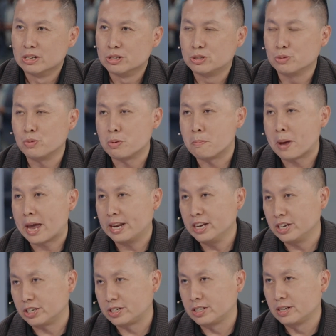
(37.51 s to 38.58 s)
So we
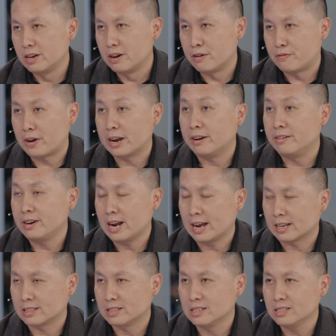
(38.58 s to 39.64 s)
manage 500
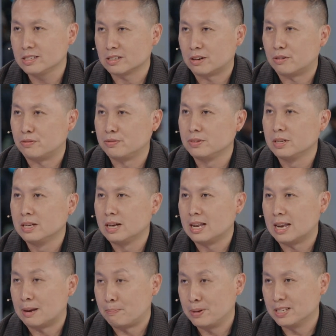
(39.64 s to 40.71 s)
hectares of
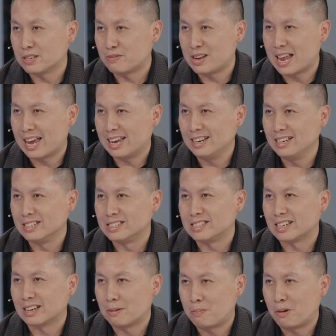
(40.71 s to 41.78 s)
a piece of land in
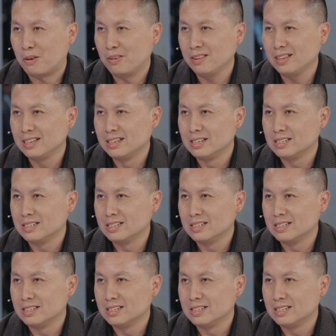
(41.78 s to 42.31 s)
Singapore,